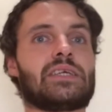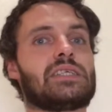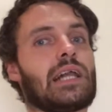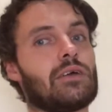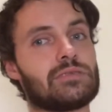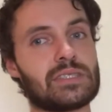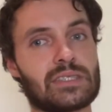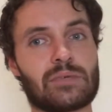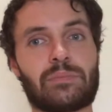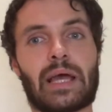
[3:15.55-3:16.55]
his closest
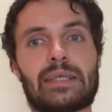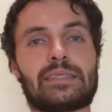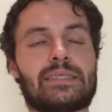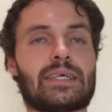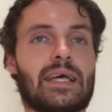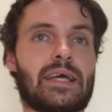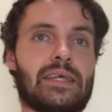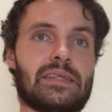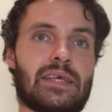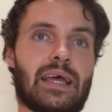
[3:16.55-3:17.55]
competitor
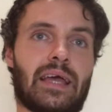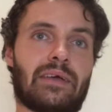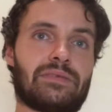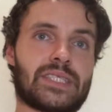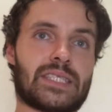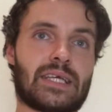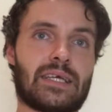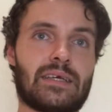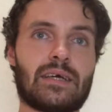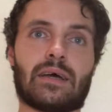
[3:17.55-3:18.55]
in the KFC,